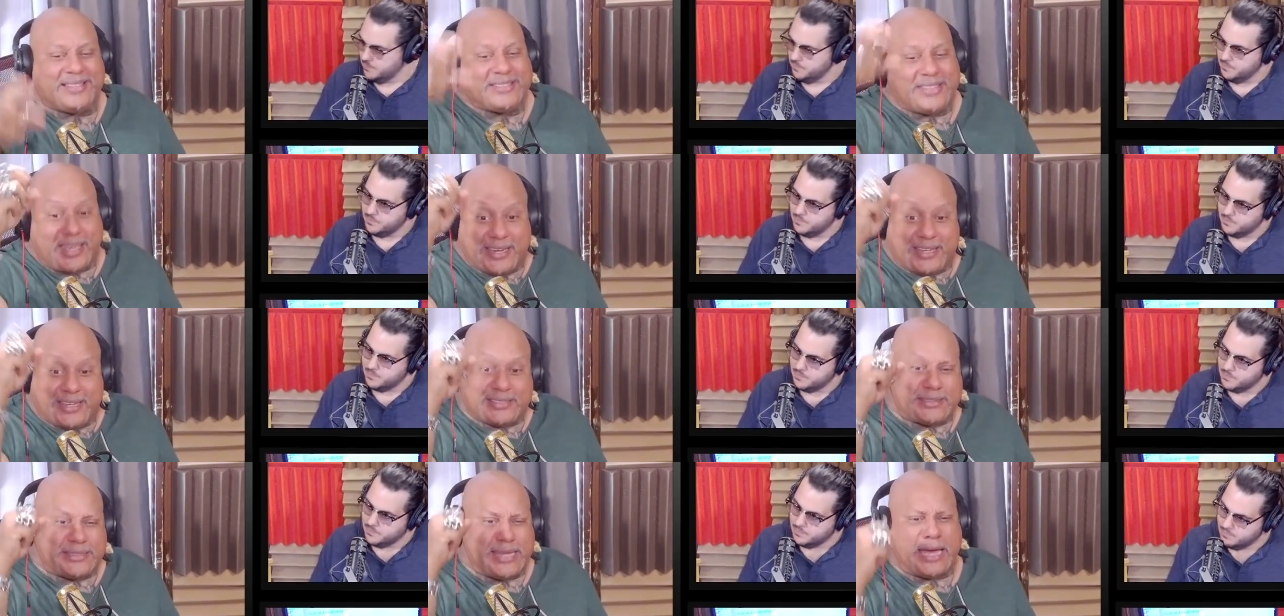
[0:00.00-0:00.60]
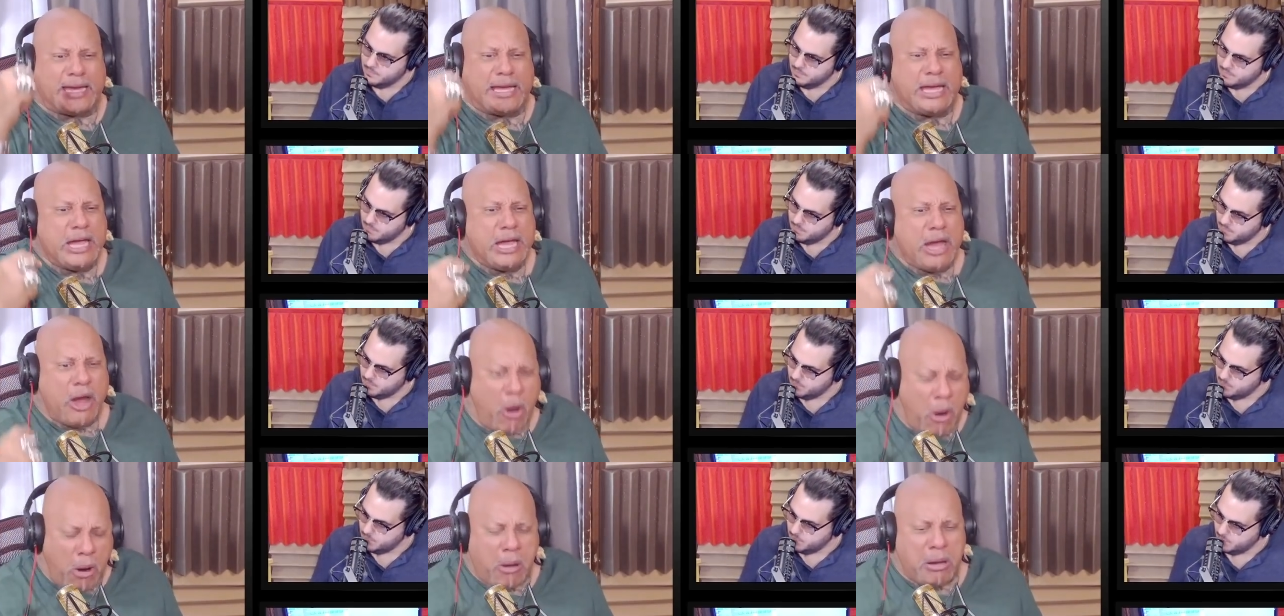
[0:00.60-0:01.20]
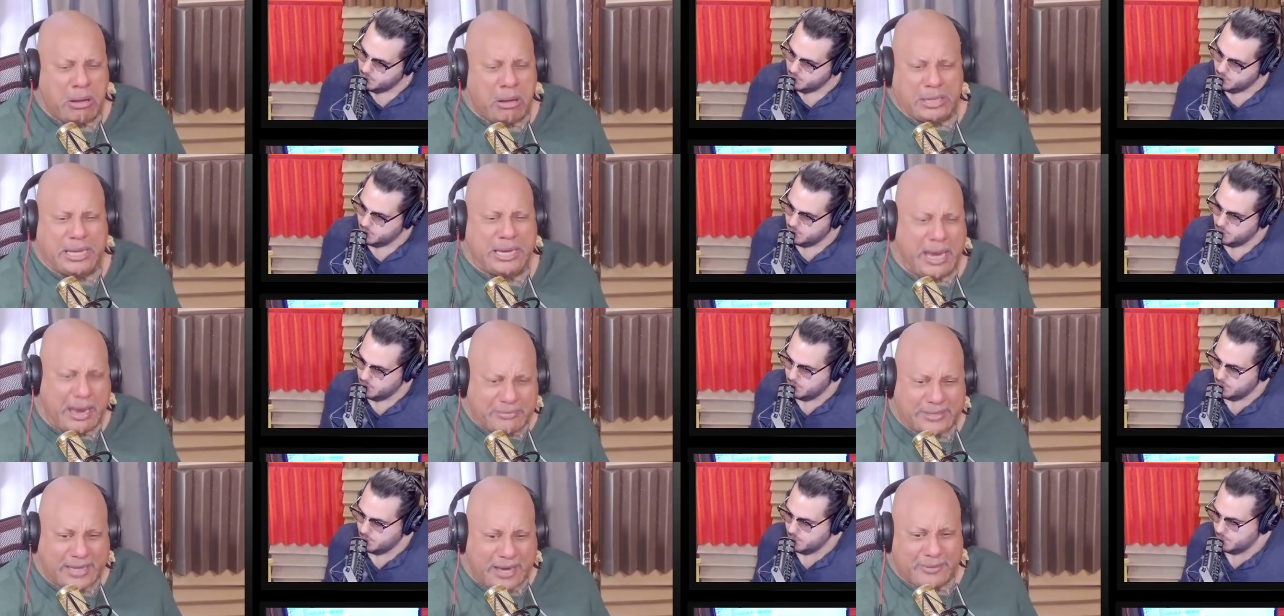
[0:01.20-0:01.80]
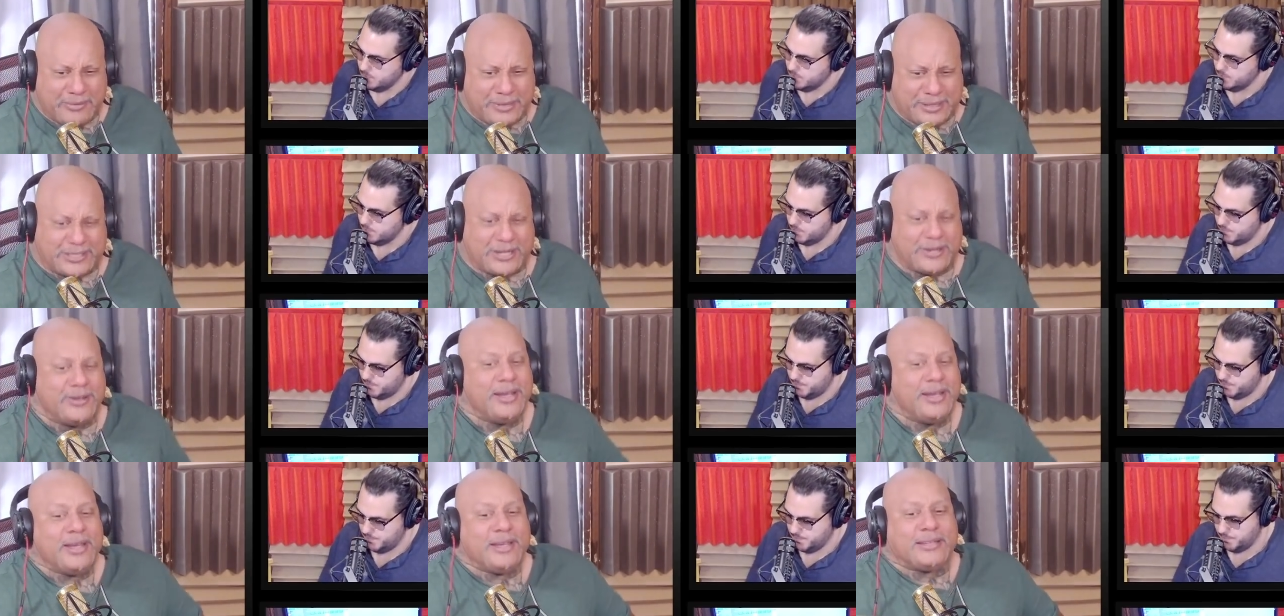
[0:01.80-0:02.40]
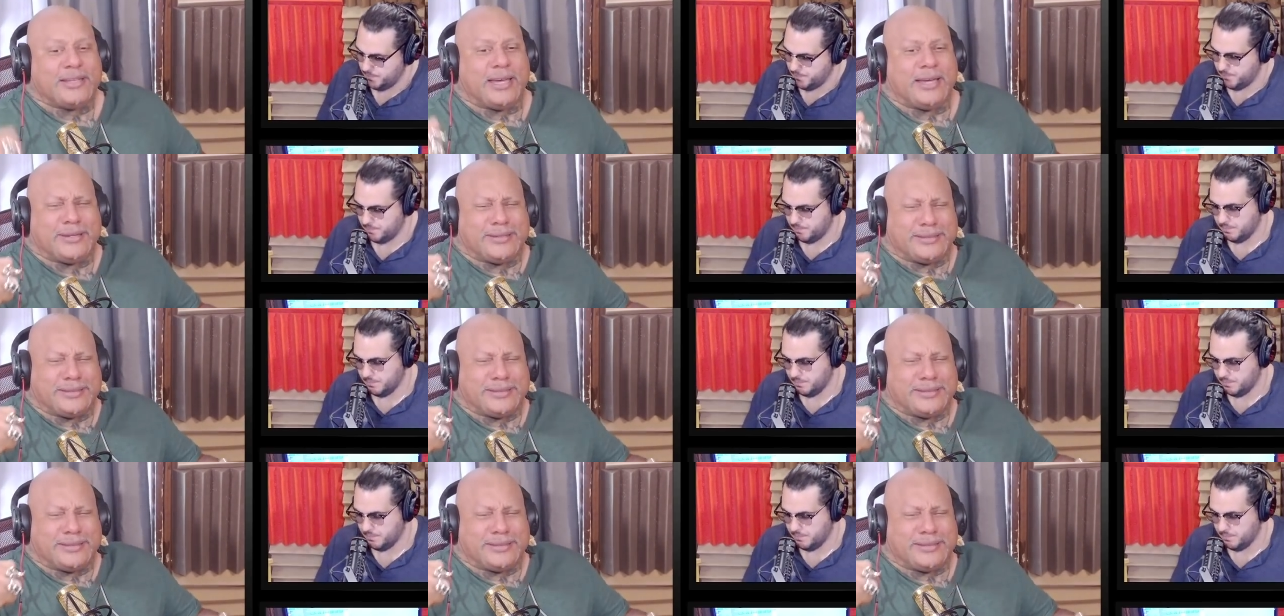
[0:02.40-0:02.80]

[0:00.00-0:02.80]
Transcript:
Speaker 1: it's like, all that I've done with you. Then it's like,